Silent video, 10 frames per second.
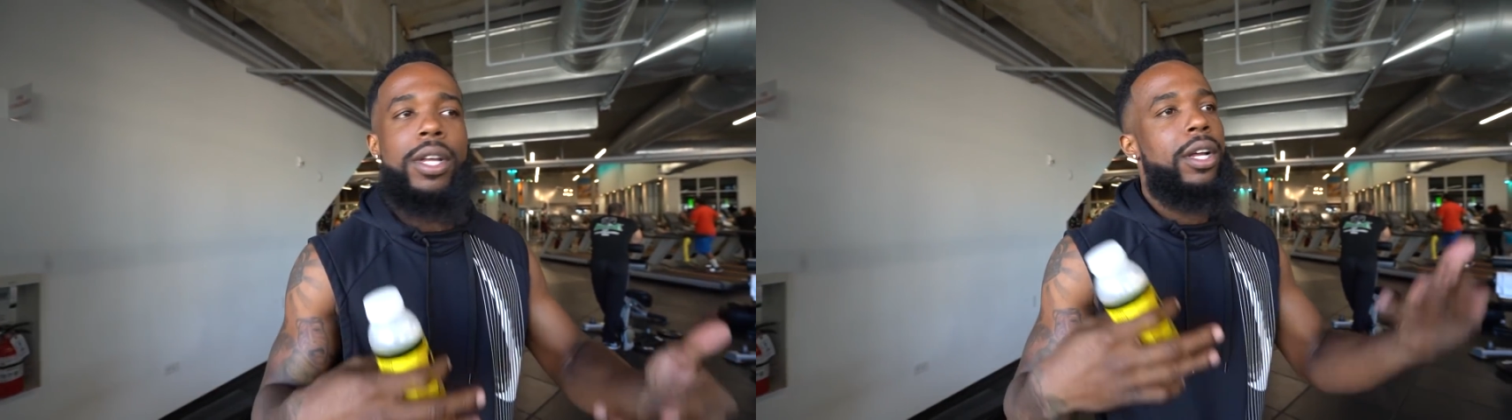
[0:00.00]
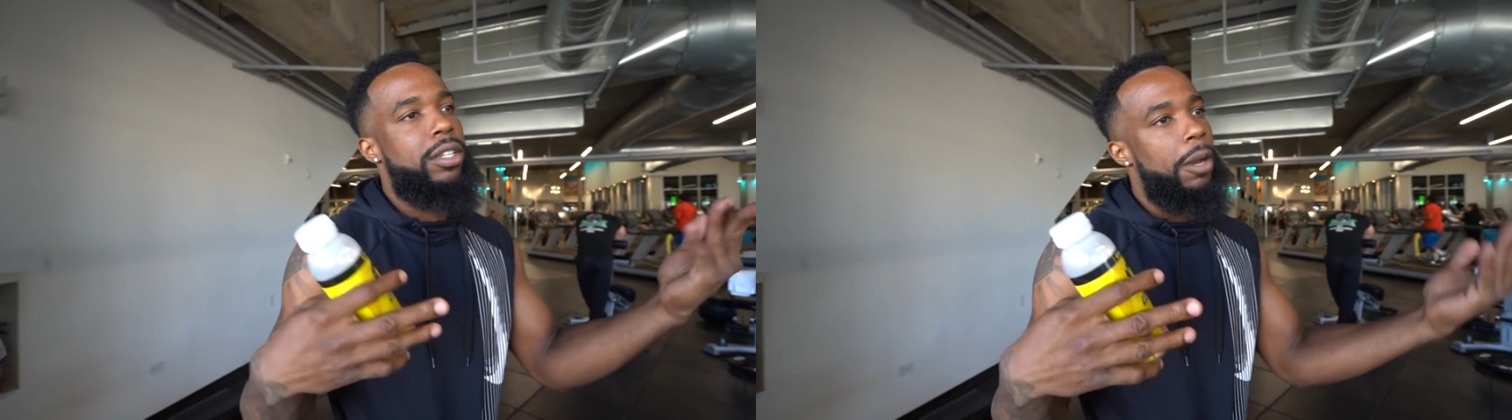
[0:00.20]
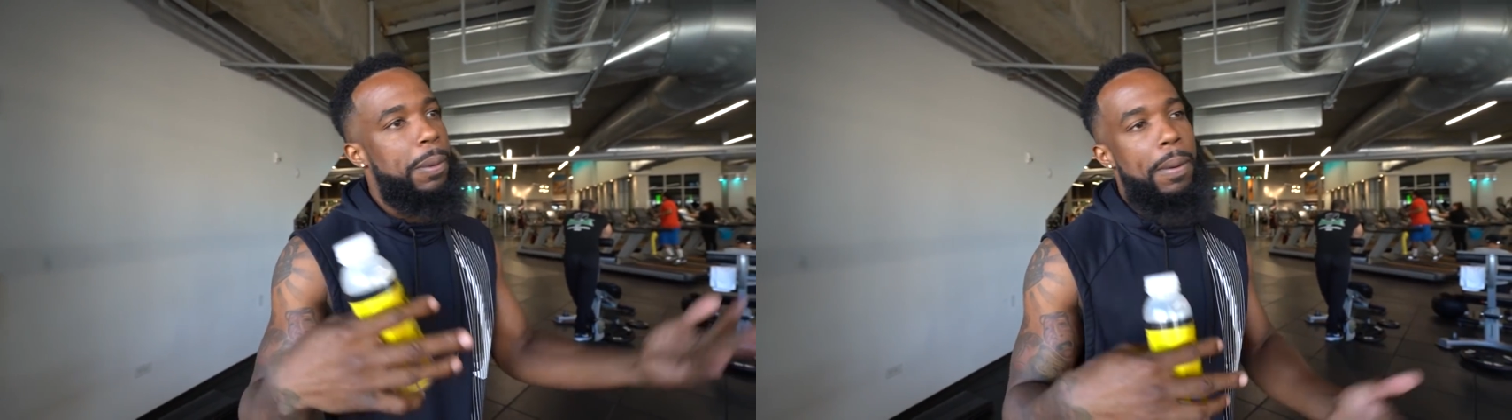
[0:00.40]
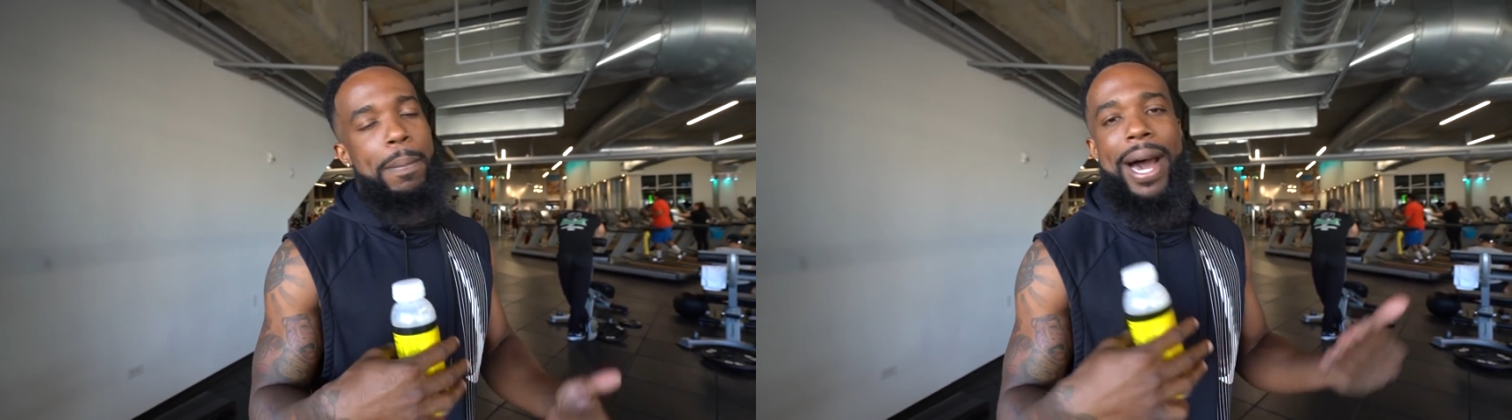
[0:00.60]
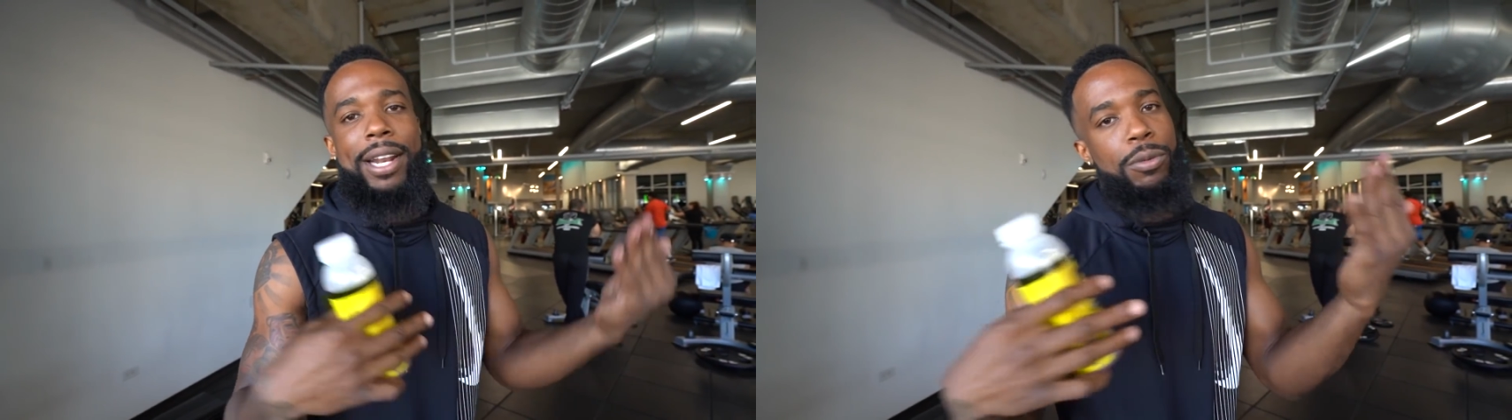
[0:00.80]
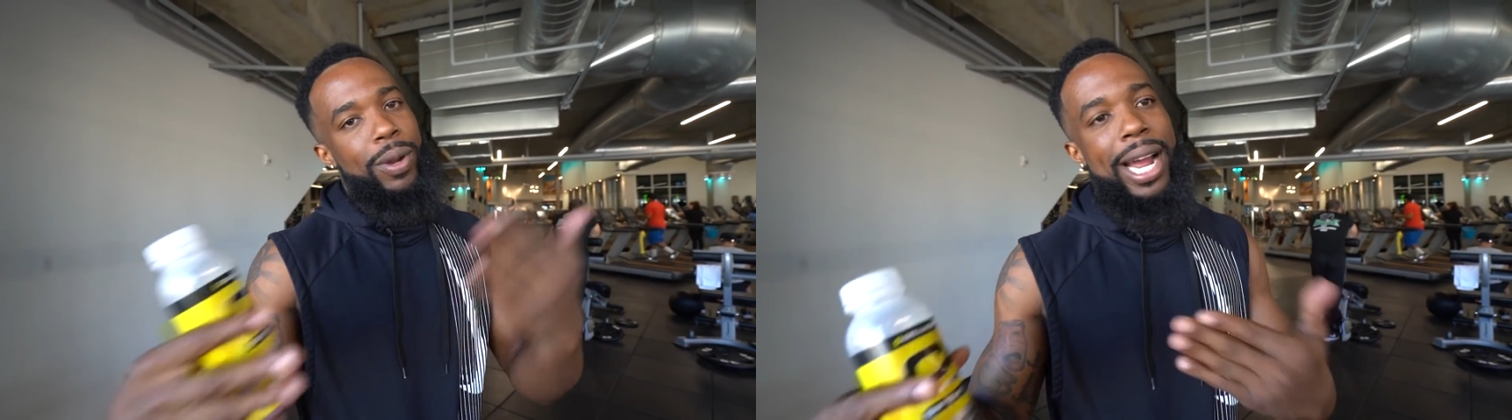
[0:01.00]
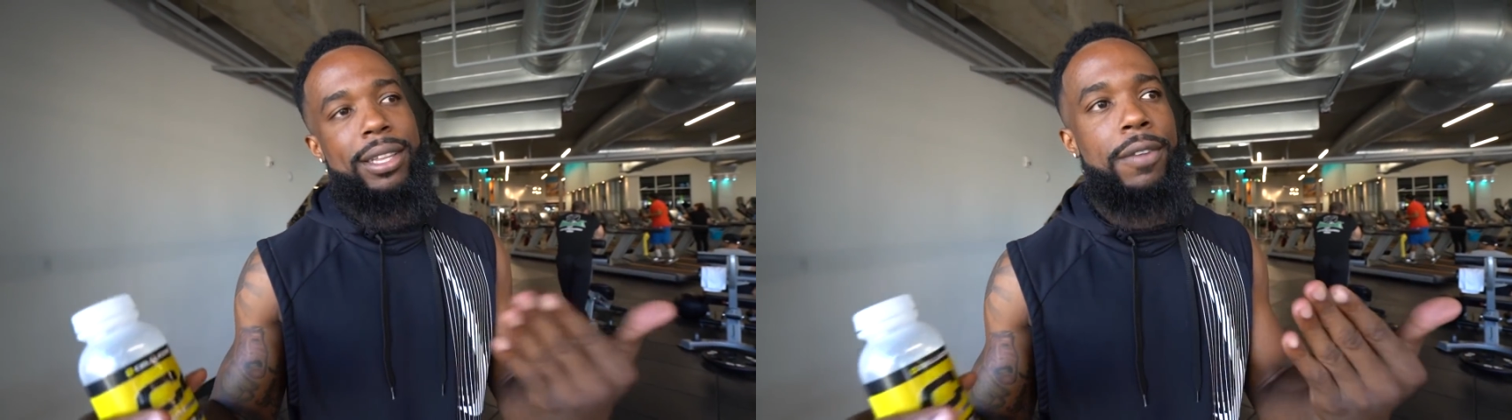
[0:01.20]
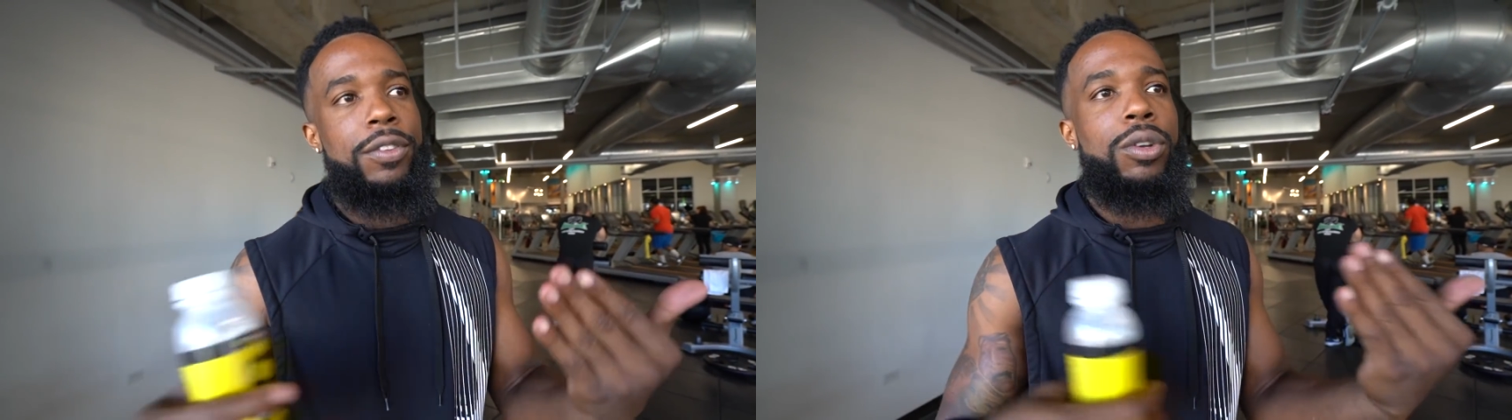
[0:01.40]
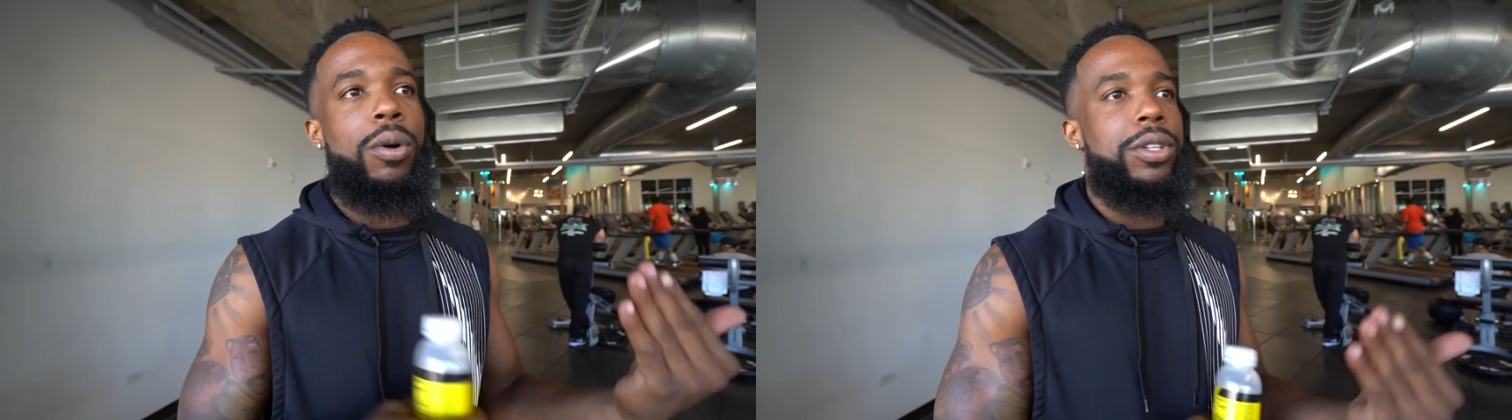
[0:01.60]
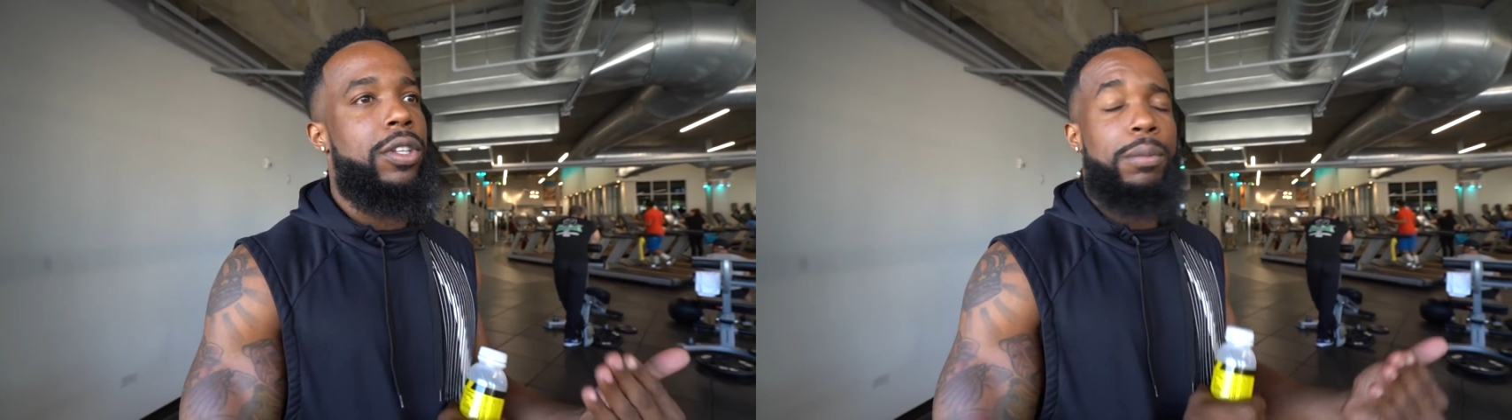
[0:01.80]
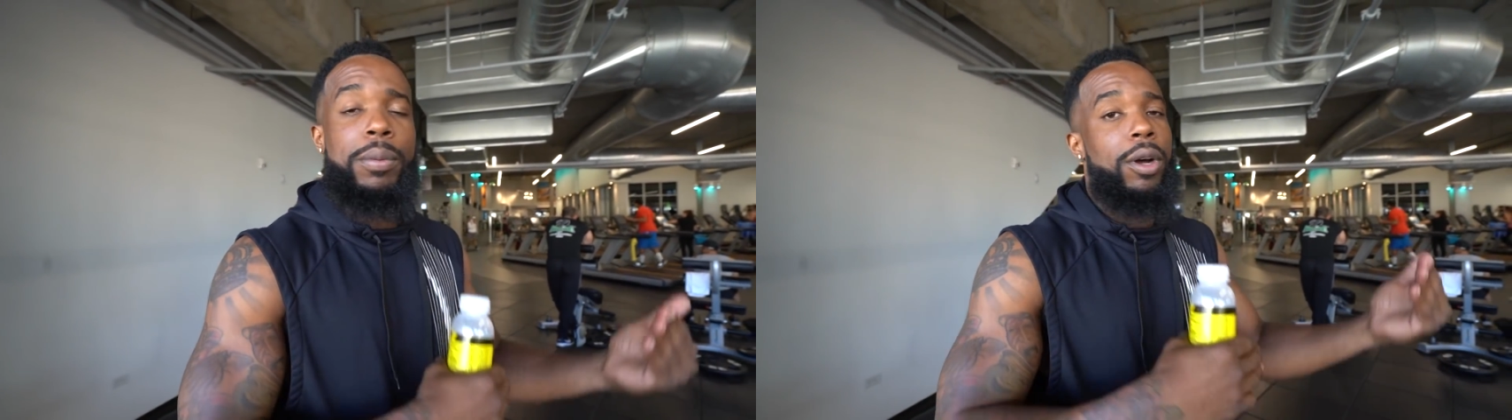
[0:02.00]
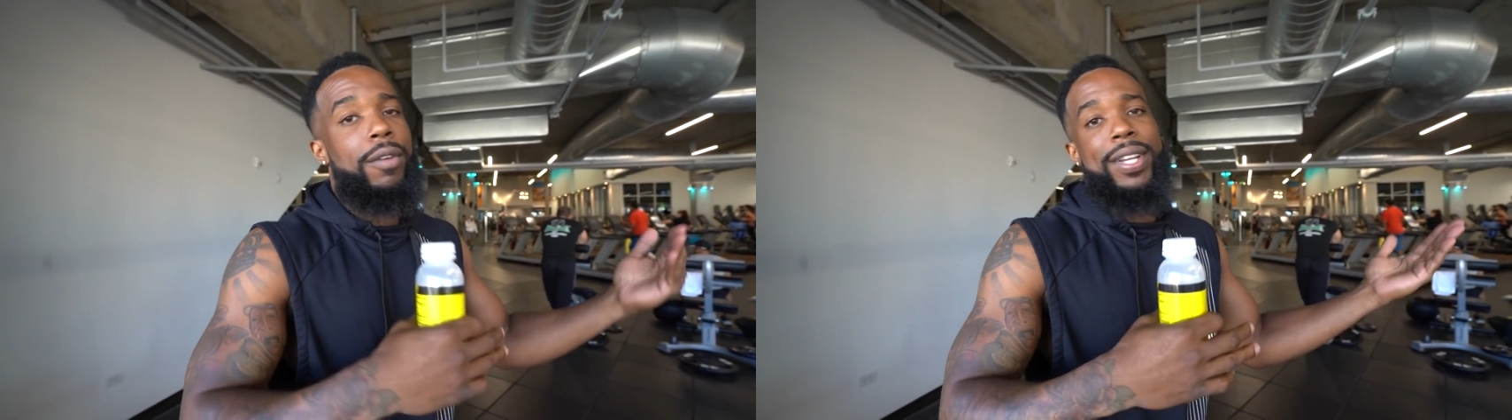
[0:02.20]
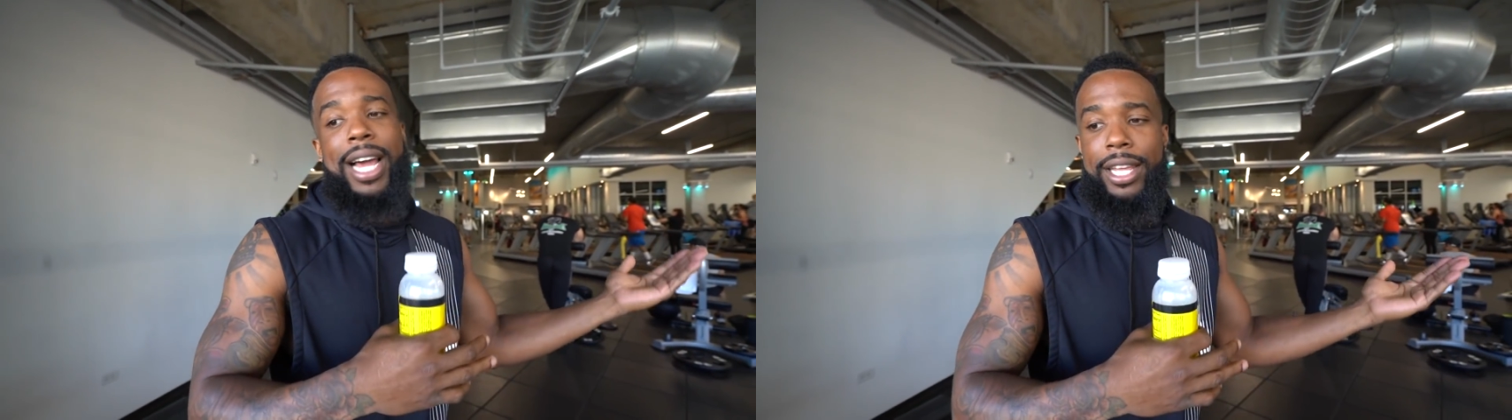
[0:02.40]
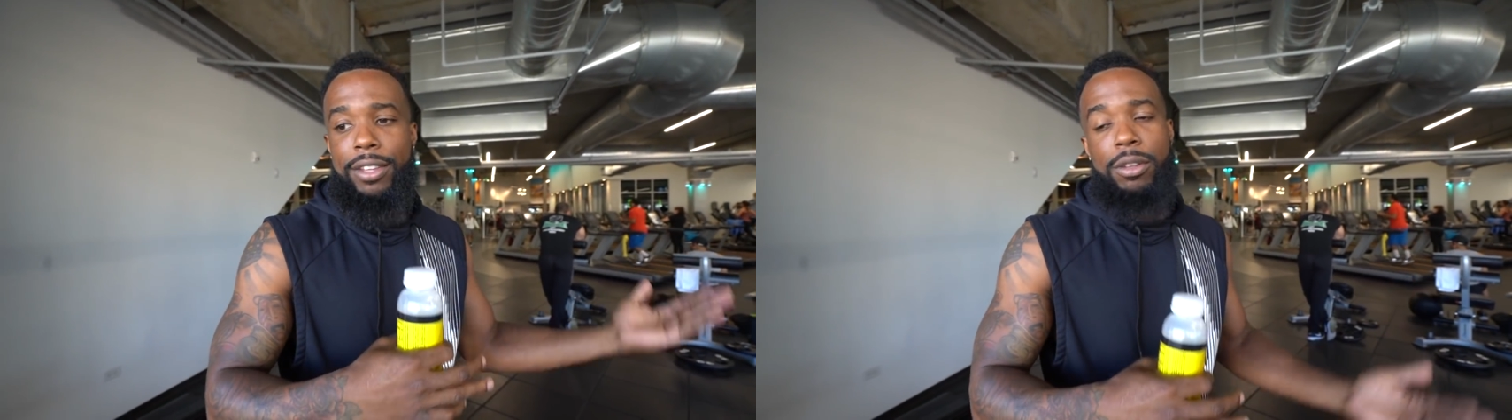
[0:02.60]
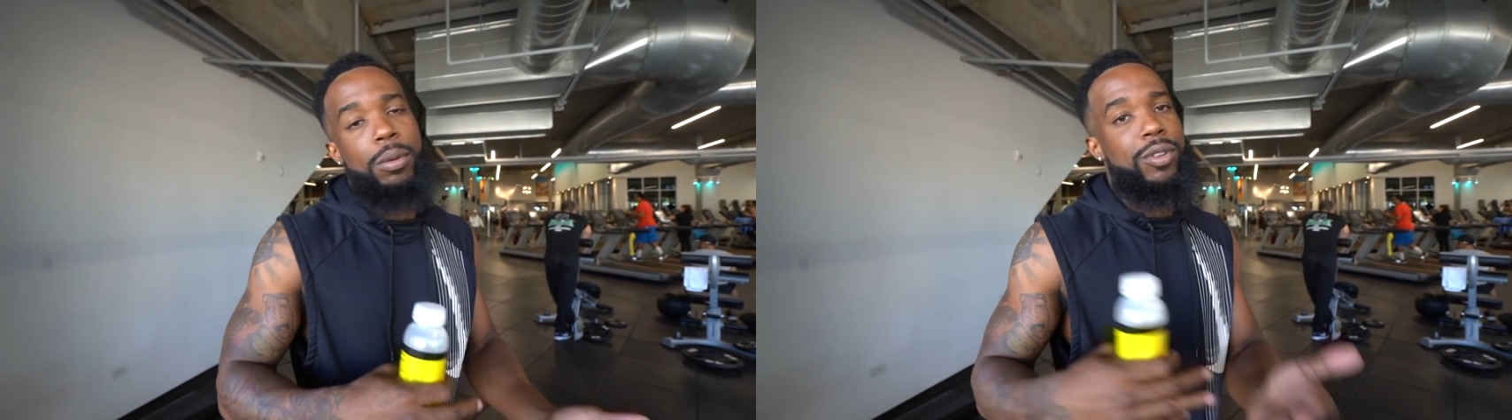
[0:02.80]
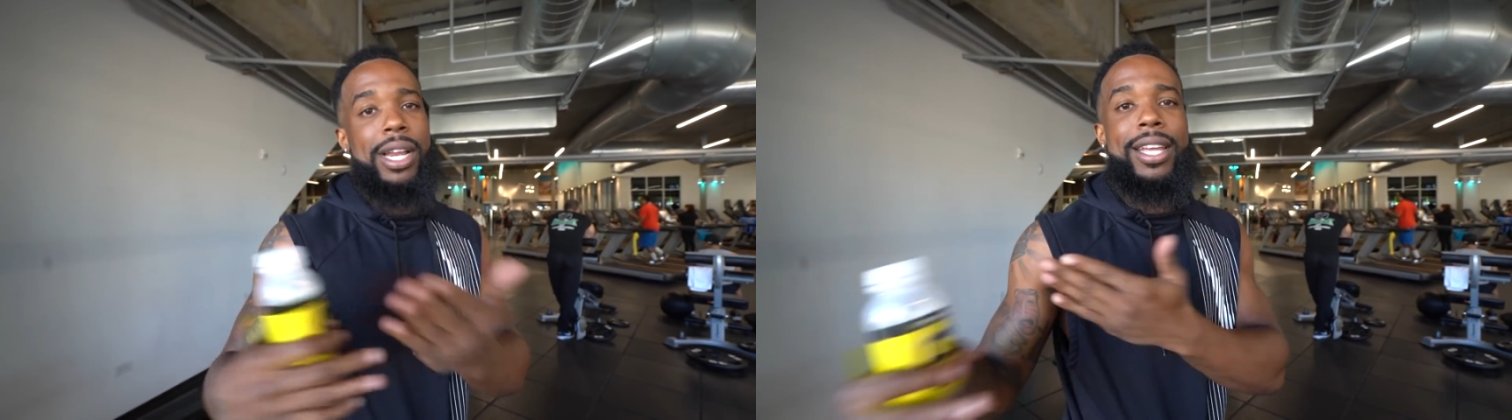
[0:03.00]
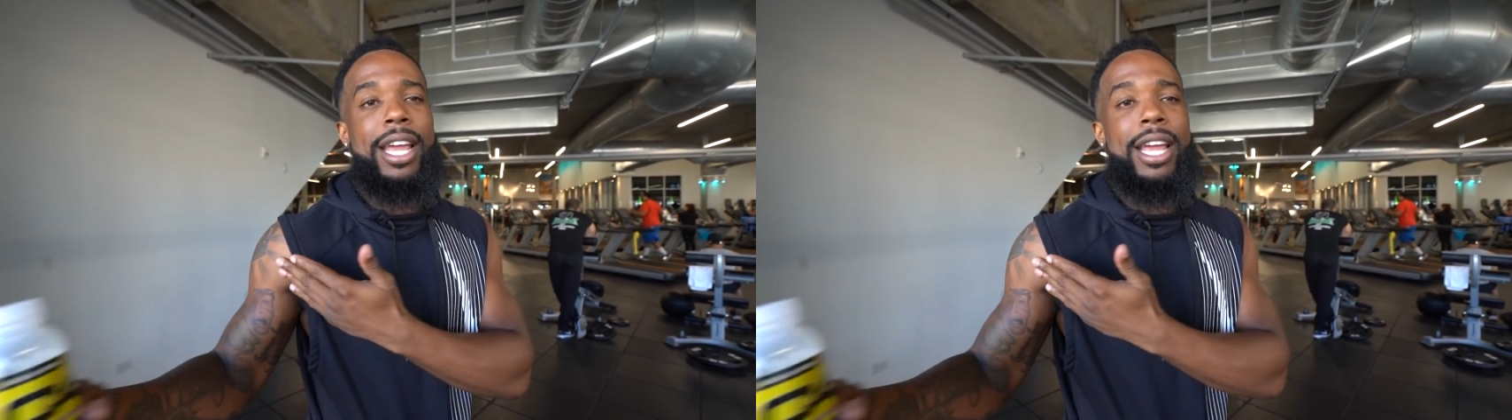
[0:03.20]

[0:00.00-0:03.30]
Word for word: Some people's bodies react different towards it. Some people don't even like it. Some people do like